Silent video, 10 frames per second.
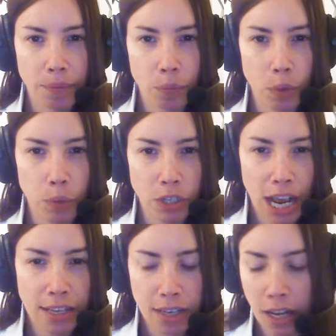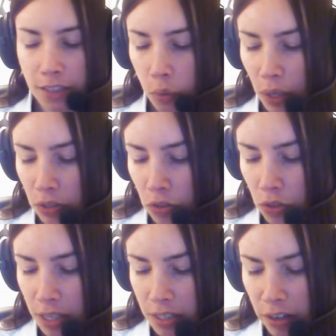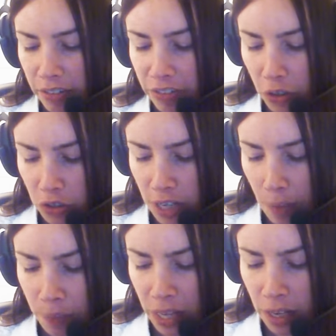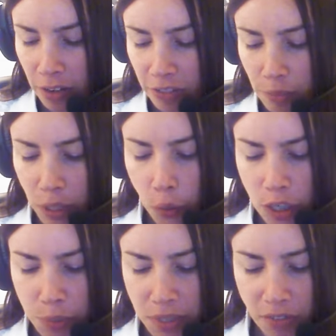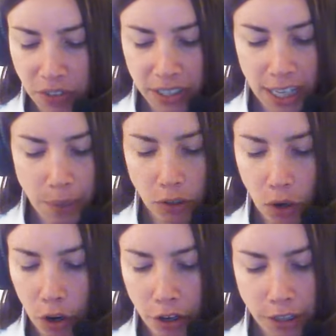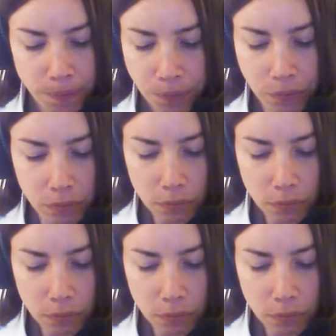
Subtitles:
Which has consequences. So that's kind of the first step. For Bitcoin specifically, I mean, there are,